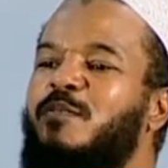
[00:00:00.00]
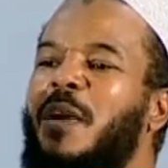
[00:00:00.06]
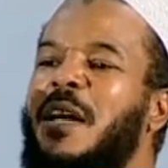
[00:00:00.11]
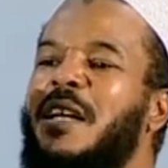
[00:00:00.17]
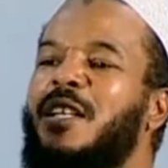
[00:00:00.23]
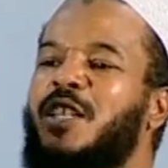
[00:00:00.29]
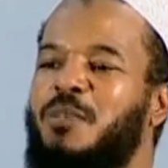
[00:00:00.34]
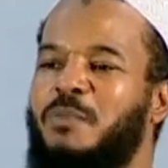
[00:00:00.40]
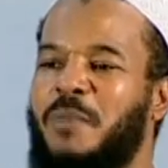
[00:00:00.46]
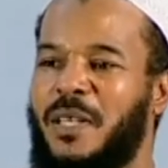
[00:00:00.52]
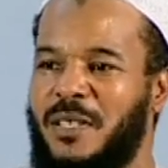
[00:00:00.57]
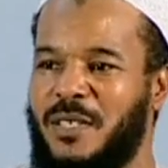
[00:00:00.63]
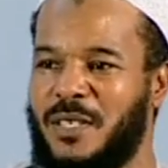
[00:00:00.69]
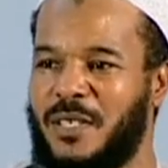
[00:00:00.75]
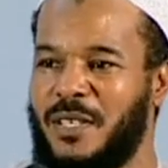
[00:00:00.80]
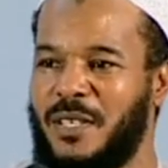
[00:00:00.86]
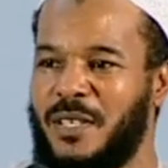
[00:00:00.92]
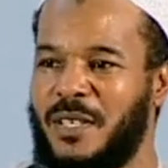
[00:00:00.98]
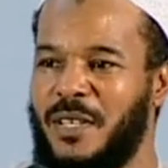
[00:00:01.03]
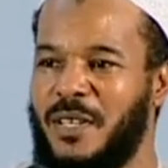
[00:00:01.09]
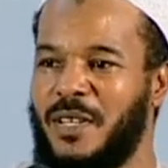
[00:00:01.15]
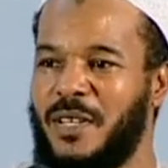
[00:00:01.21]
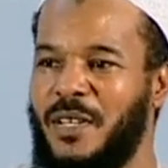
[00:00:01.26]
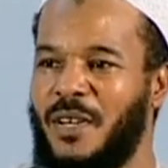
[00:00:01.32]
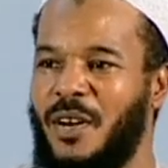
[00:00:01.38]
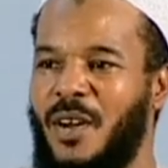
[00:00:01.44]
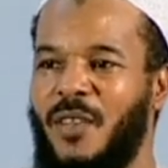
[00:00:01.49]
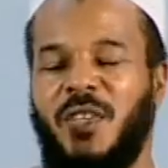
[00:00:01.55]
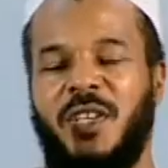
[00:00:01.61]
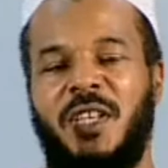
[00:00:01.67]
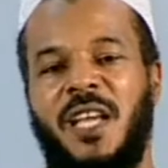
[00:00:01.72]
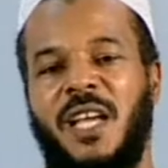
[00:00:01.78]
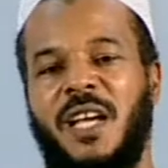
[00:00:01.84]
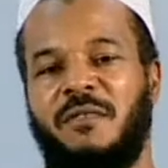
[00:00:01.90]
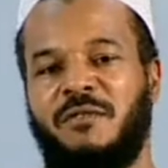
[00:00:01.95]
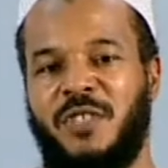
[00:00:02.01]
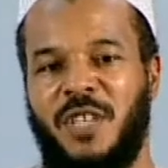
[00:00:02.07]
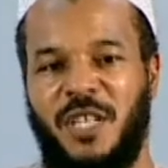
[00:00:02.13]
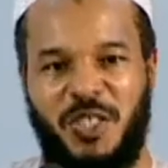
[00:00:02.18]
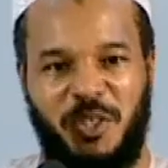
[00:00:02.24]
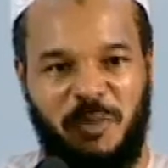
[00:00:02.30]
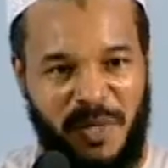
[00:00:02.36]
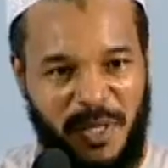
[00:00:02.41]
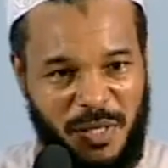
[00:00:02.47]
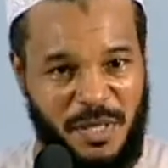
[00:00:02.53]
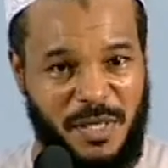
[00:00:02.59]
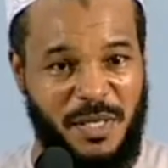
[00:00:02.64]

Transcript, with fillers: punishment on the day of judgment.